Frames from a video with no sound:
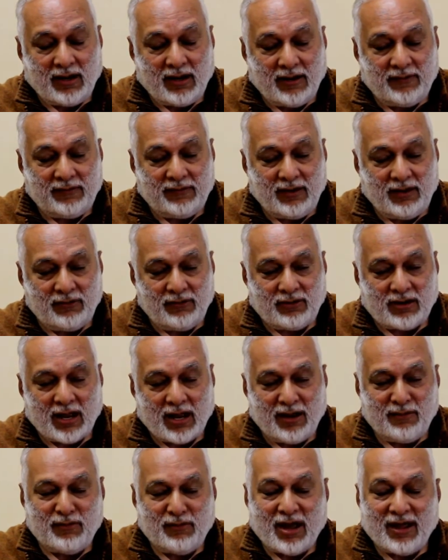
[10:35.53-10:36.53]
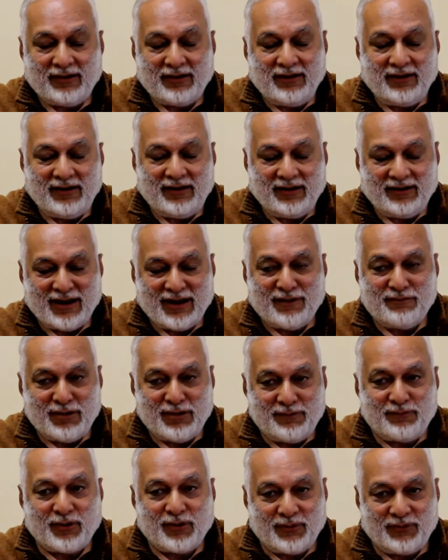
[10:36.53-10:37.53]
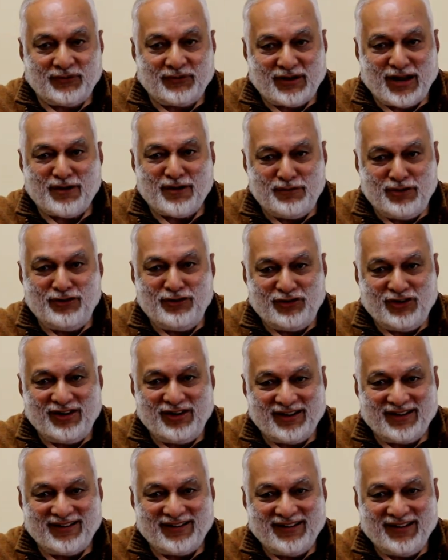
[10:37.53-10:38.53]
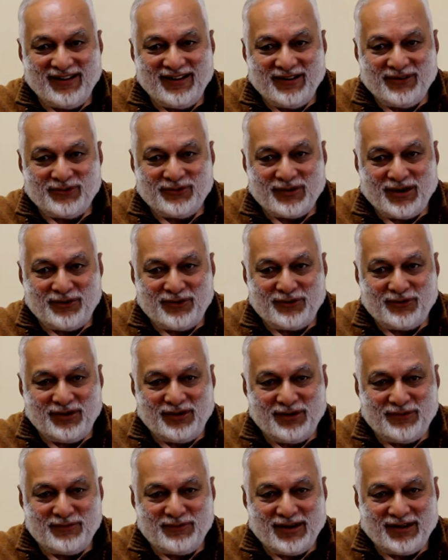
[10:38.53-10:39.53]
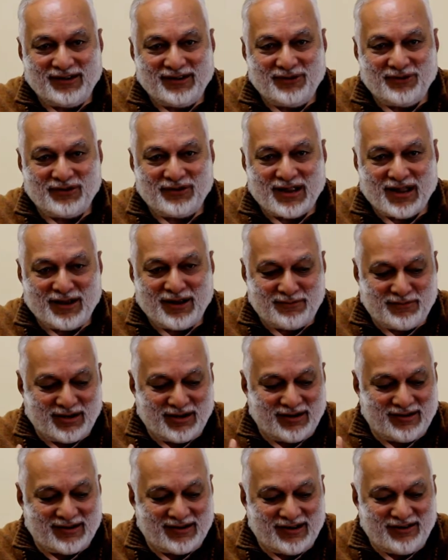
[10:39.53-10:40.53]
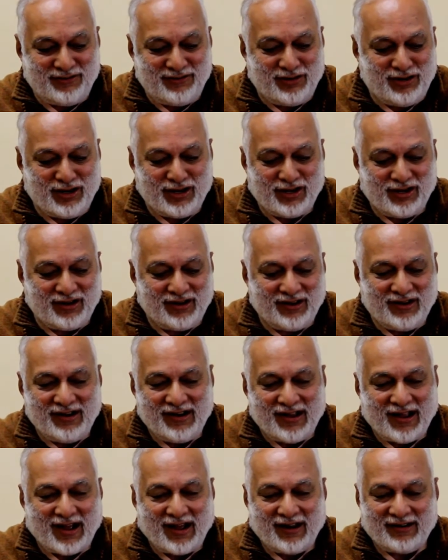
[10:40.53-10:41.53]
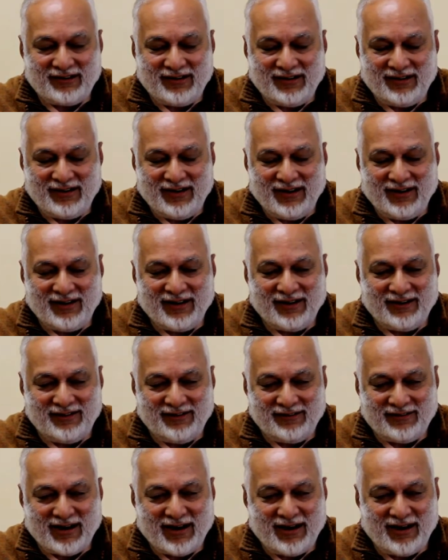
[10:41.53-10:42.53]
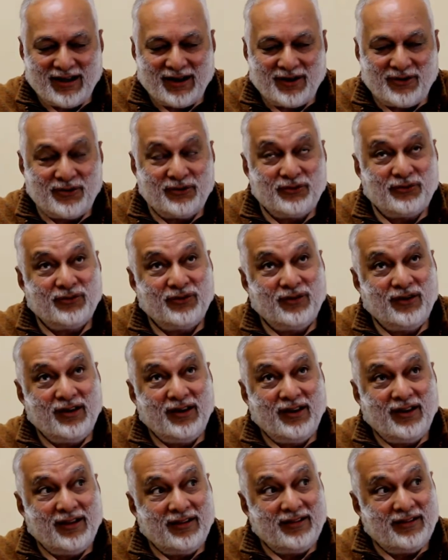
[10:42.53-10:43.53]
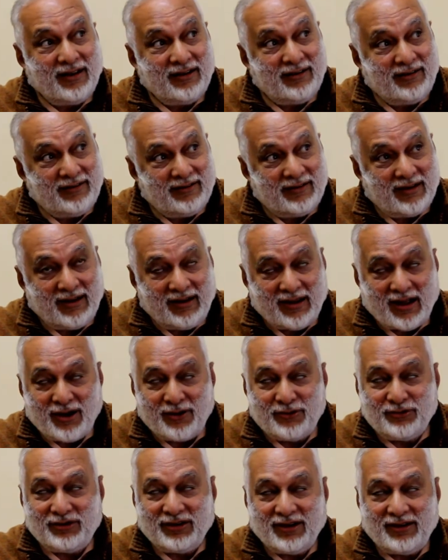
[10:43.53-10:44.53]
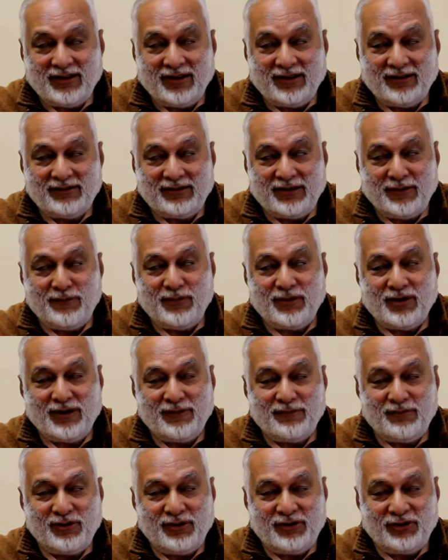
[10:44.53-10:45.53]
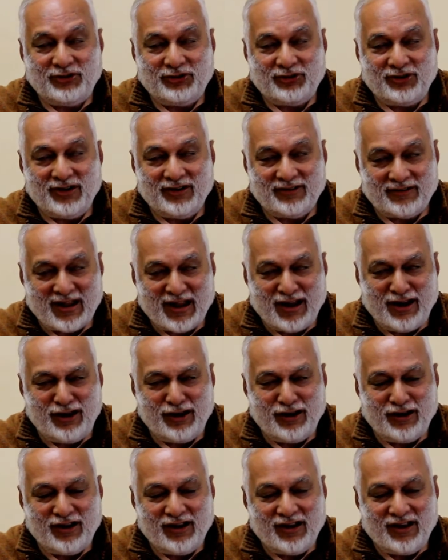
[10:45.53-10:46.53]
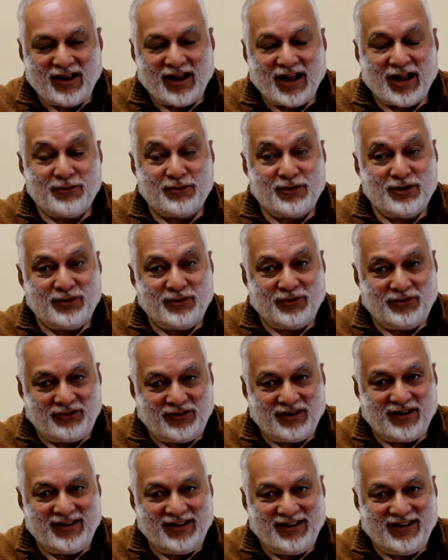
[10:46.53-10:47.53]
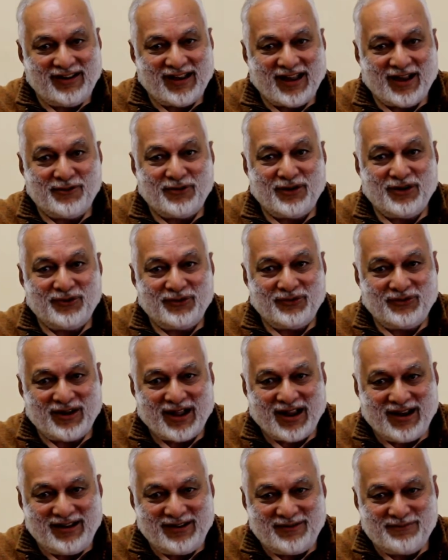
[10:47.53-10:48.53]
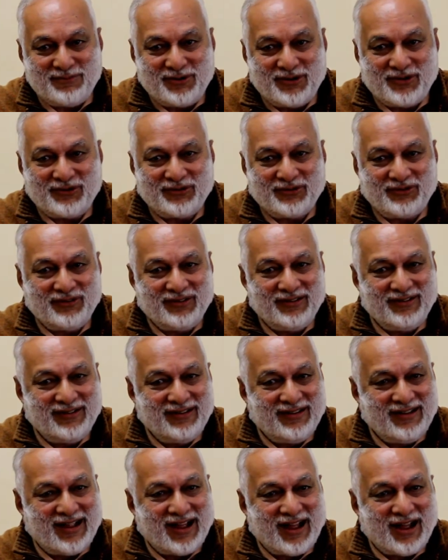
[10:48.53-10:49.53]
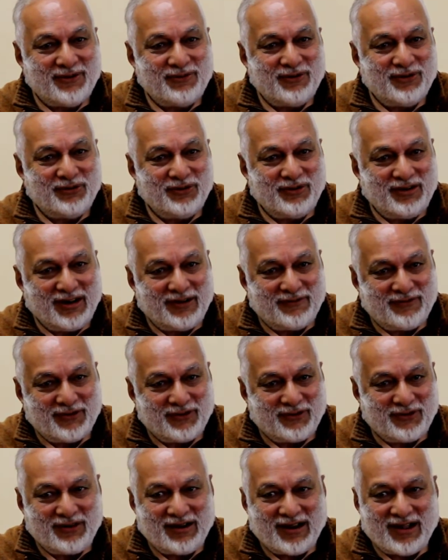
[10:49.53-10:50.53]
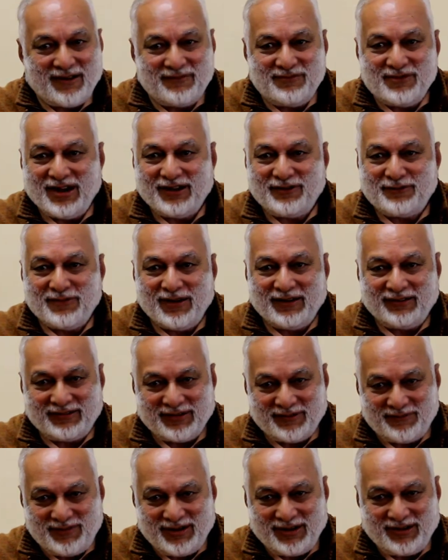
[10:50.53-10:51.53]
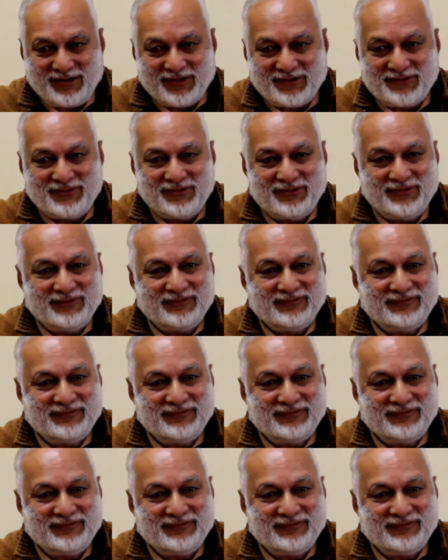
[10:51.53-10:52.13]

I said, look, I am an architect, I am by profession, I am an engineer. So I told him that, look, I am an engineer, architect, I design house. That design house has a typical British design. I want to study, I want to write books, I want to take photograph, that's my subject of